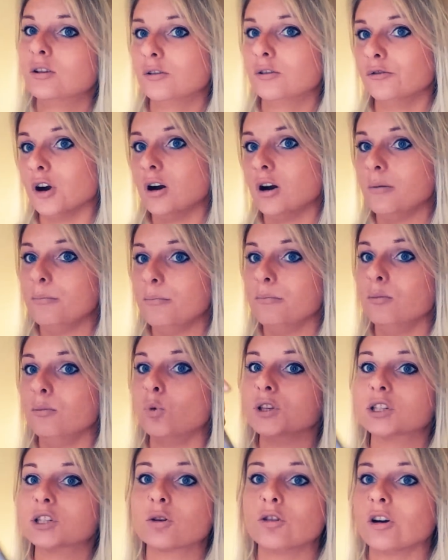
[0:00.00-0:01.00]
from
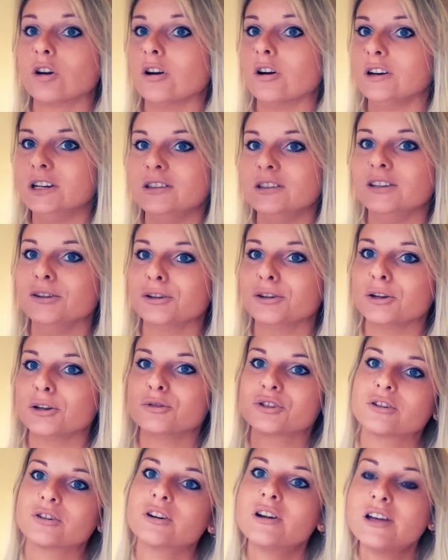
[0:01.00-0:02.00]
what's going on in the
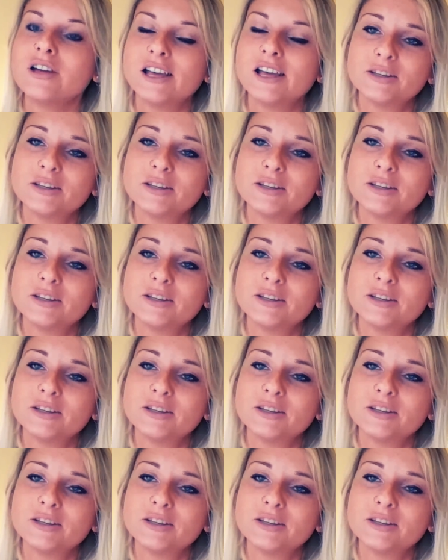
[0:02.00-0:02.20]
enclosure,